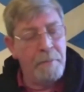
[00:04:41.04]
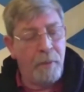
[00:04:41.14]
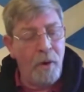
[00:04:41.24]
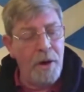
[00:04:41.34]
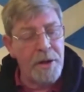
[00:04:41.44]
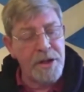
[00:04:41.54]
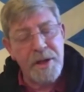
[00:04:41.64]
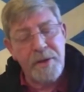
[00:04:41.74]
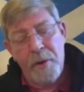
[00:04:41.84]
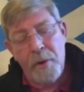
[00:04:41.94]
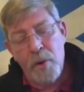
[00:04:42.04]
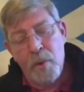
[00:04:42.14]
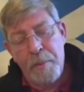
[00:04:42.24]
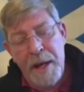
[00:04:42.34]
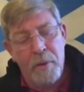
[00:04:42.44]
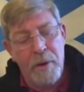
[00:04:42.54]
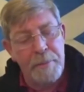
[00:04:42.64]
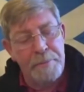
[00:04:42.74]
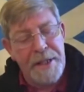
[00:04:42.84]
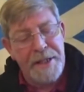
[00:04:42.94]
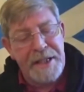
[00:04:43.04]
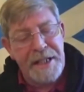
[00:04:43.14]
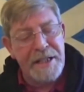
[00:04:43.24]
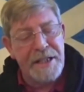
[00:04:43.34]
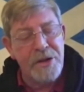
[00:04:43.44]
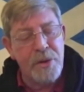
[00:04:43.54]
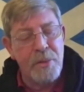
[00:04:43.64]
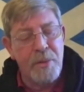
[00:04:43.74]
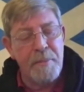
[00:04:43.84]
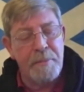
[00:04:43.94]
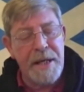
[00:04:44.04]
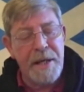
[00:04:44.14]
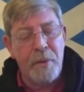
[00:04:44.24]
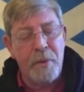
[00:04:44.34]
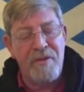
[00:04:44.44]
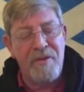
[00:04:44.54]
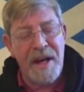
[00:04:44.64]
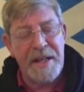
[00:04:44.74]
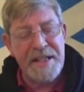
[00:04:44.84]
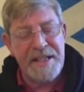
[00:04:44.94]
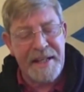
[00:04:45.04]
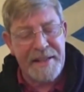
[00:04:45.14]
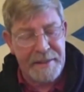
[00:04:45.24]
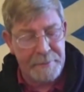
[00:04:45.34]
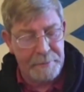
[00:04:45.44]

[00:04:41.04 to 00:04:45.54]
Employers like the Royal Mail and BT to do what P&O Ferries did.